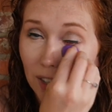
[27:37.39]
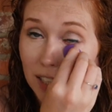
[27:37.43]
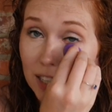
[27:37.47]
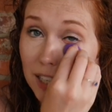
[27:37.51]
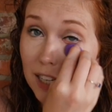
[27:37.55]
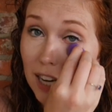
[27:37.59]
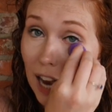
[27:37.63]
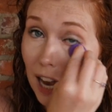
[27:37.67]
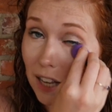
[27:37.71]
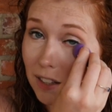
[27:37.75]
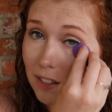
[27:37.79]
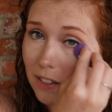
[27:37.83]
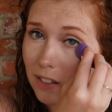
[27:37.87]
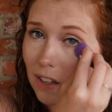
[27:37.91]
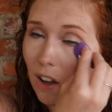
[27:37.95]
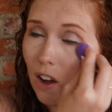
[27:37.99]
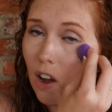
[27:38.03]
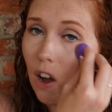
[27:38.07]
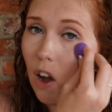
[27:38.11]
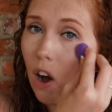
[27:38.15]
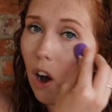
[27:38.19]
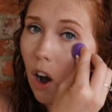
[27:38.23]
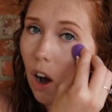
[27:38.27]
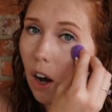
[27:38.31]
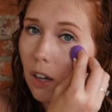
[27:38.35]
Like, yes,
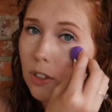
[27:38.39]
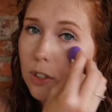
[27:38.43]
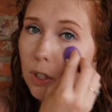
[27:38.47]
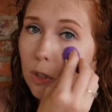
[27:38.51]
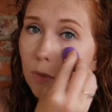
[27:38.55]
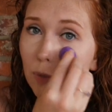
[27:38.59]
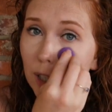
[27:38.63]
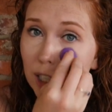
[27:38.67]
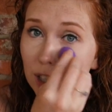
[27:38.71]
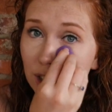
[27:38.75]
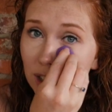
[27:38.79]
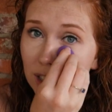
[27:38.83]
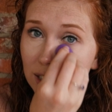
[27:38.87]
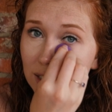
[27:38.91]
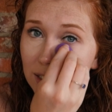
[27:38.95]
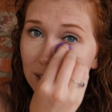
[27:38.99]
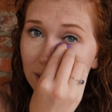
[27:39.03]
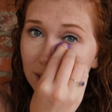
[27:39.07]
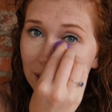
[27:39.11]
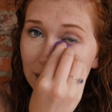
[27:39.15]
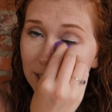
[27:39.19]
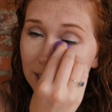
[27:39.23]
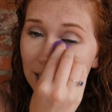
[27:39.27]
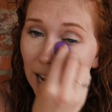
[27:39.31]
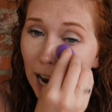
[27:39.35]

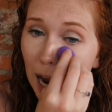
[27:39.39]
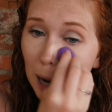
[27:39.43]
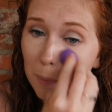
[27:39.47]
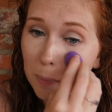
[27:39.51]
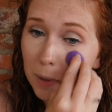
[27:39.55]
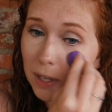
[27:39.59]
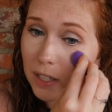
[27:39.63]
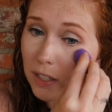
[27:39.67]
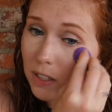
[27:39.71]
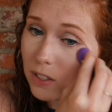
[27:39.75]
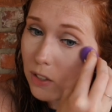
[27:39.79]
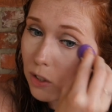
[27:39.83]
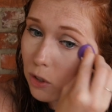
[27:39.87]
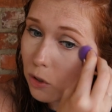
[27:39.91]
alterations need to happen